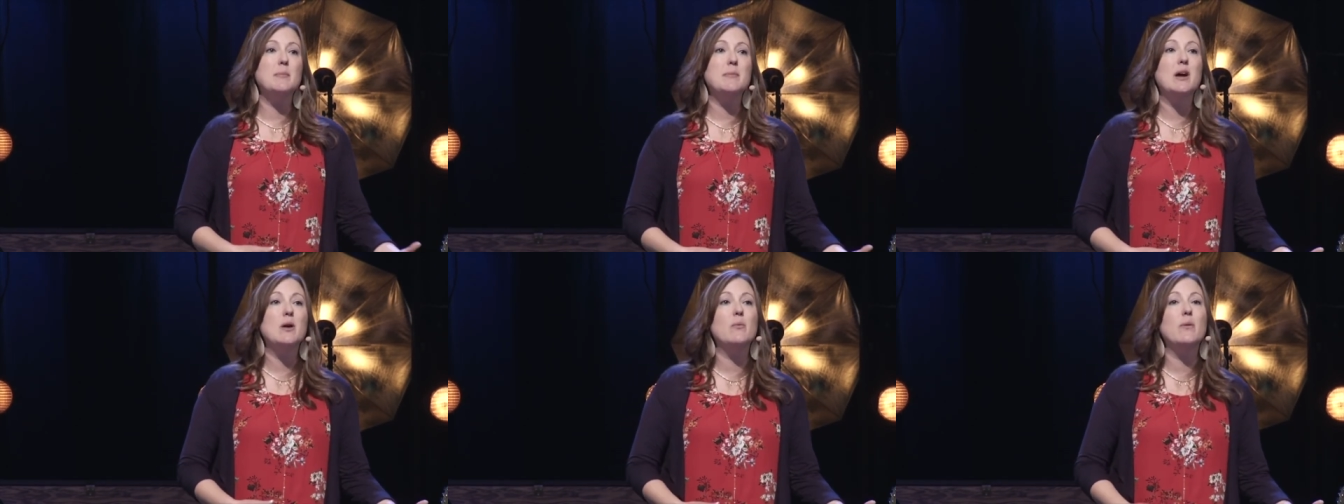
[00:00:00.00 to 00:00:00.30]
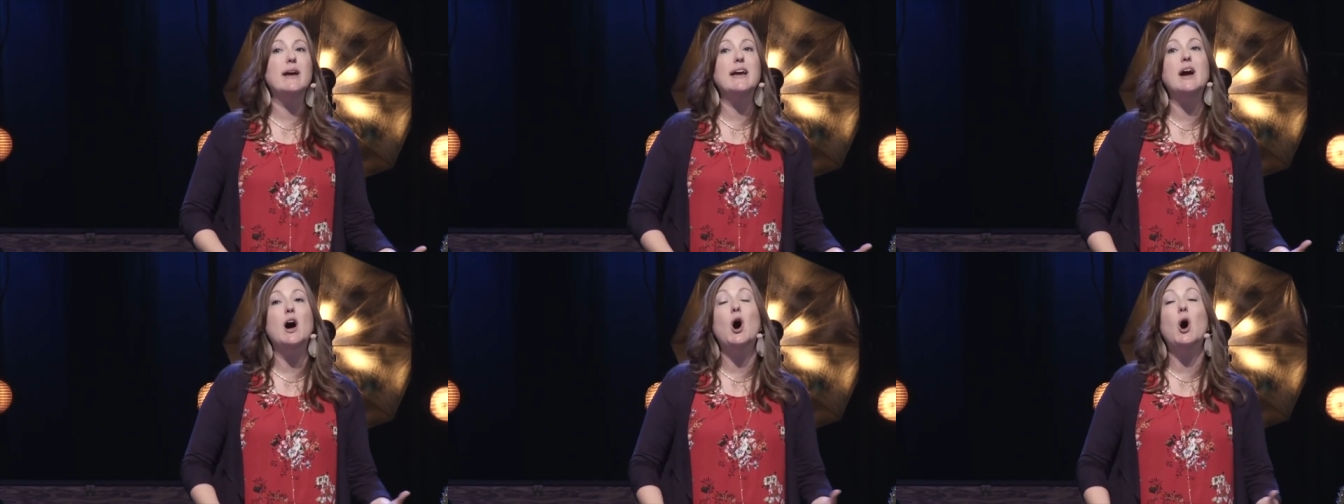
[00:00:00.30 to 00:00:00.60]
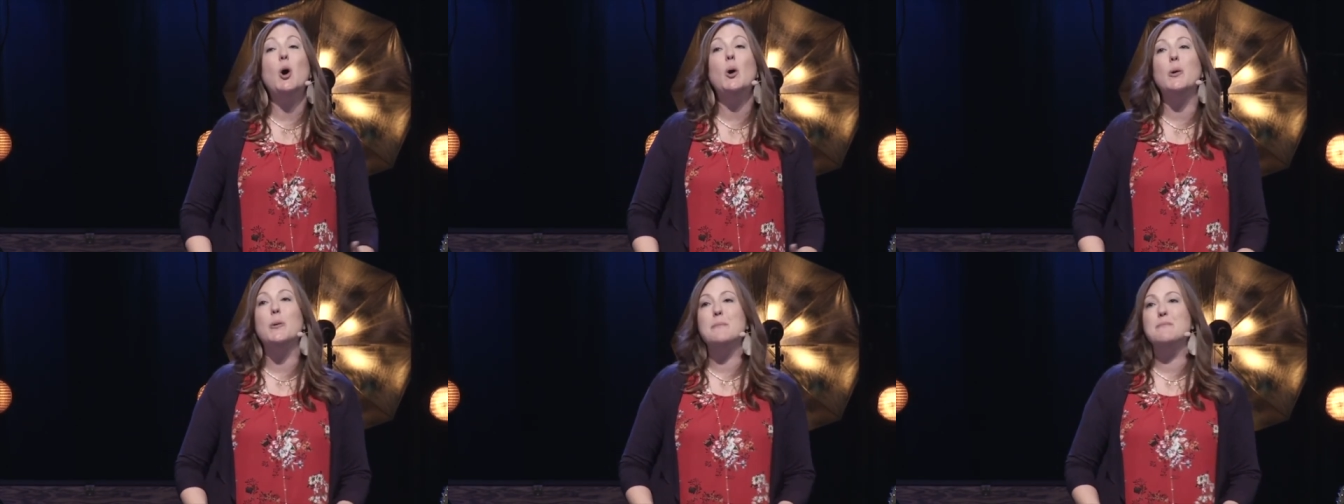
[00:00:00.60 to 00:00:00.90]
on my way
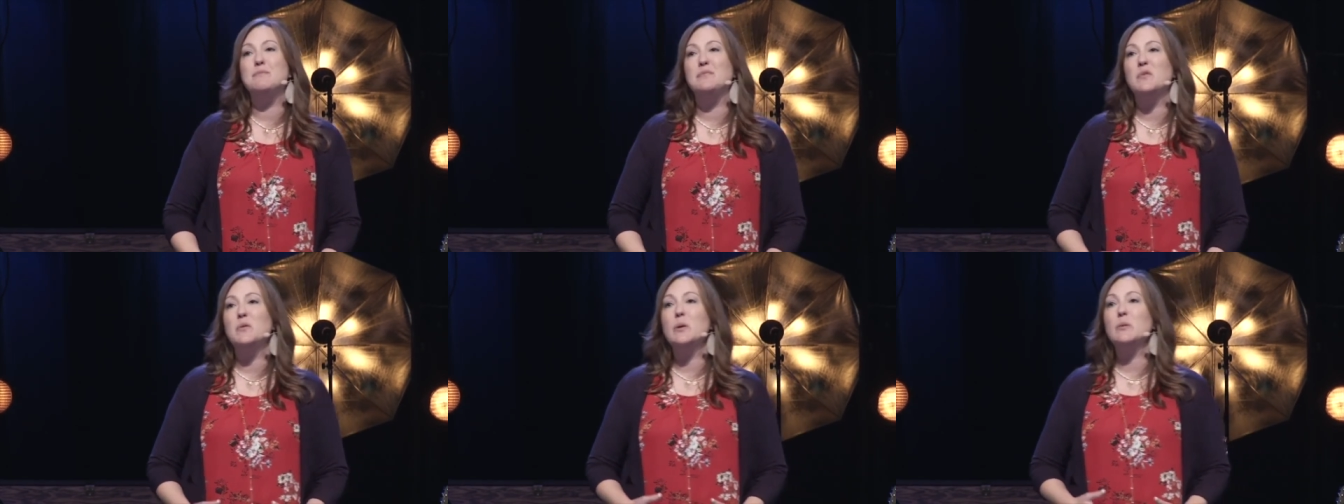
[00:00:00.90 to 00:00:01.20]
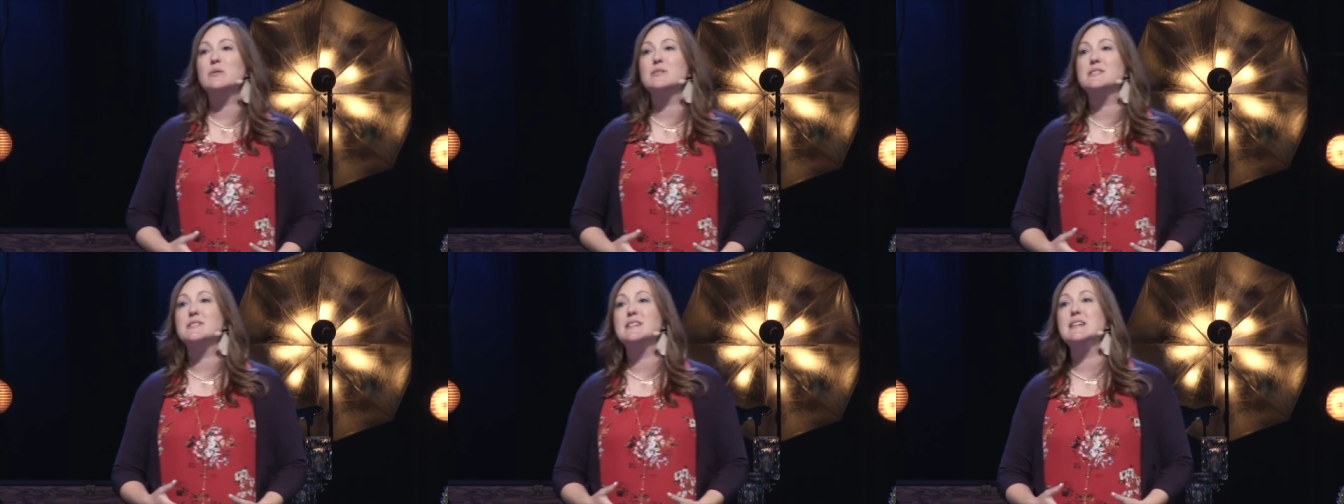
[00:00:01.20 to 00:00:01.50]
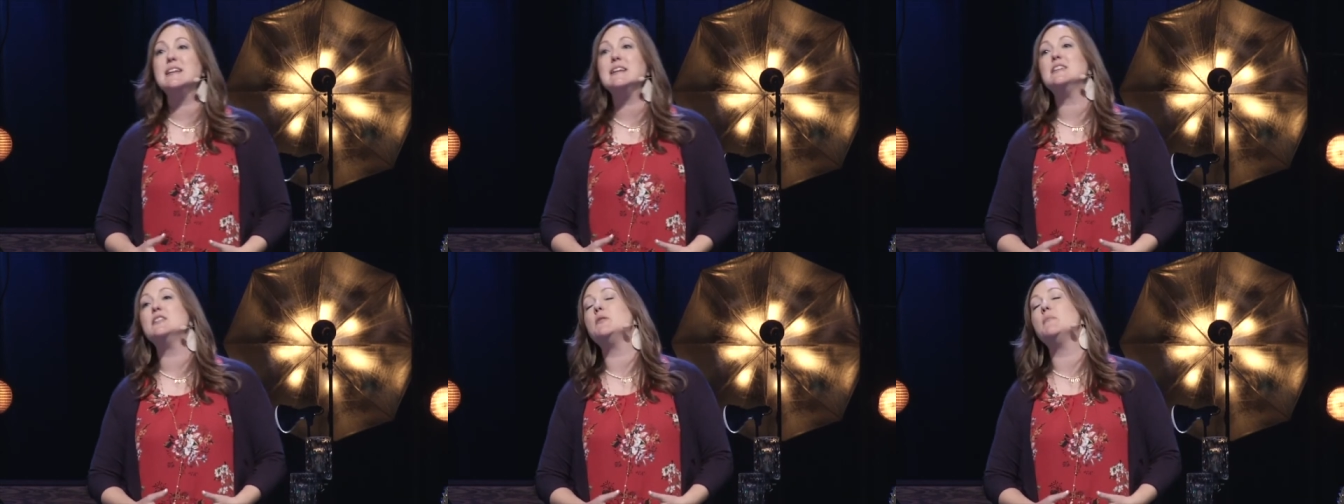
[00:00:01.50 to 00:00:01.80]
home, we were
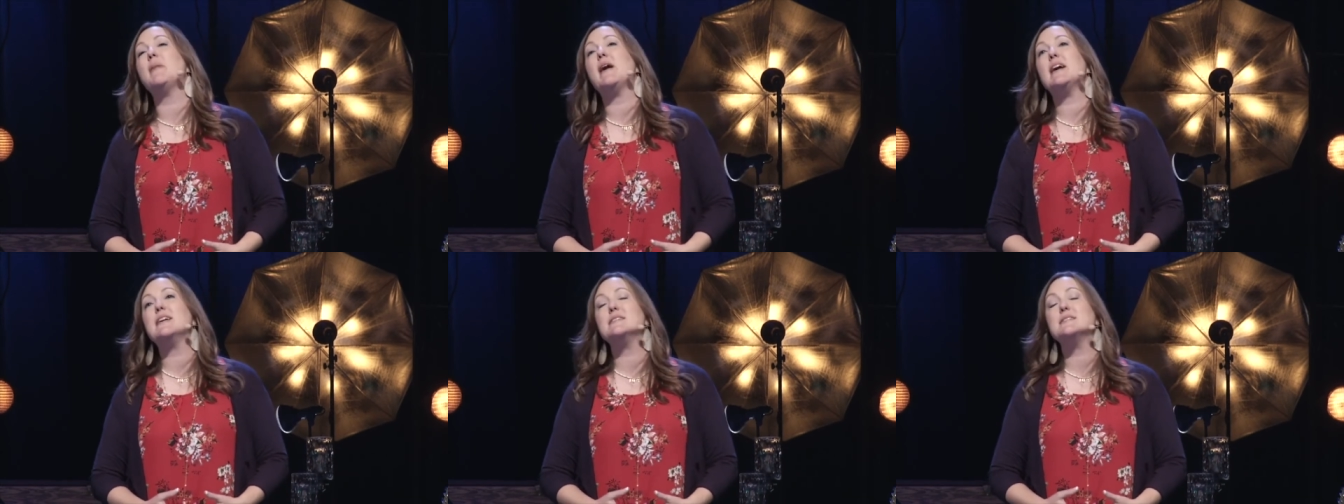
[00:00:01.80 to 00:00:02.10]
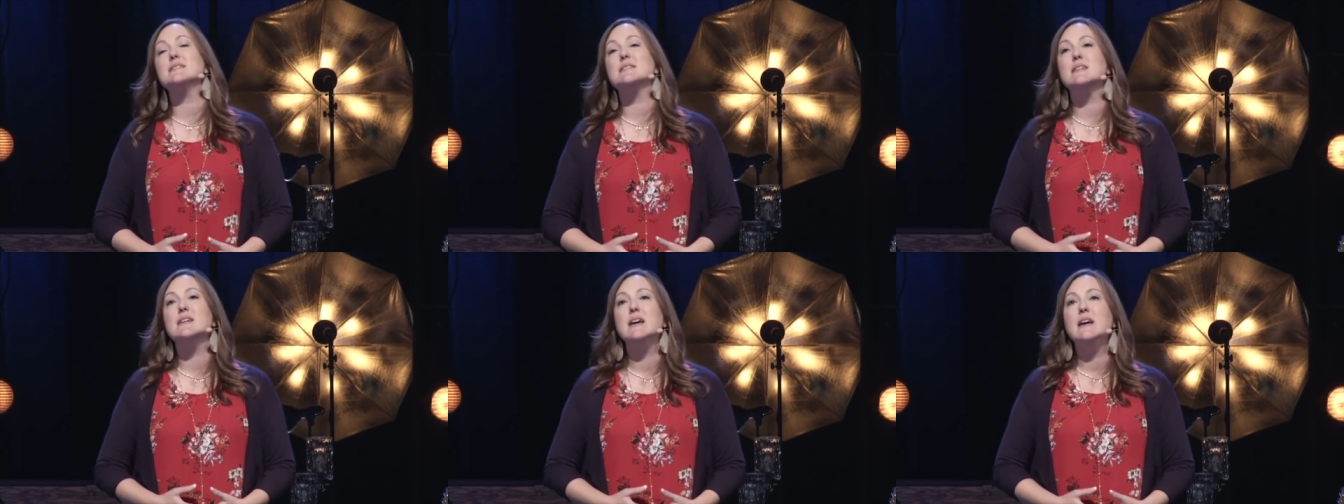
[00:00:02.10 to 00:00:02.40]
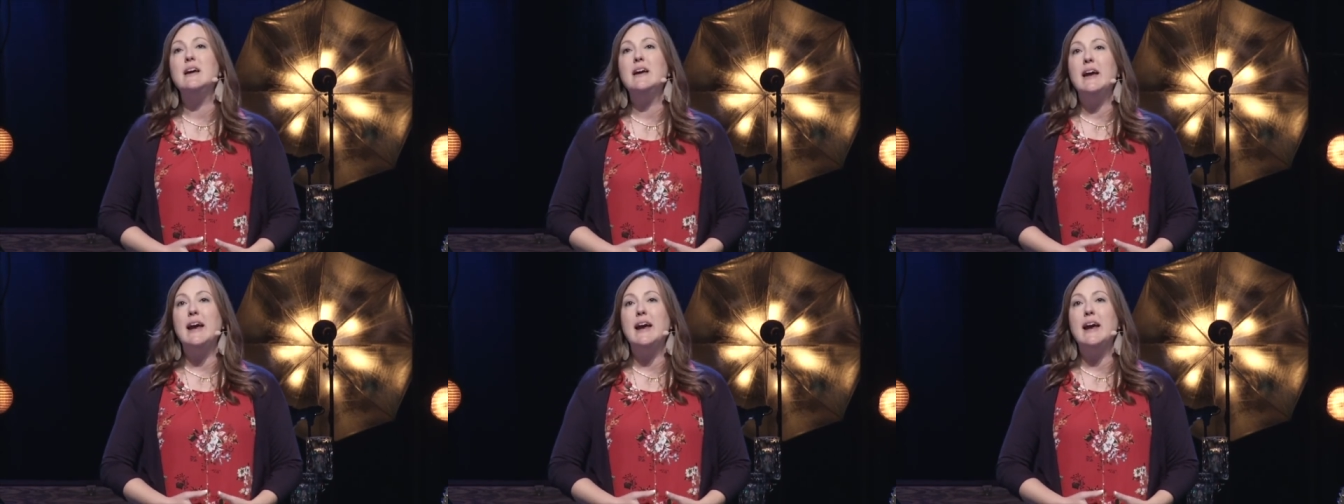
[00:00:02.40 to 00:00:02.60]
sitting in the bus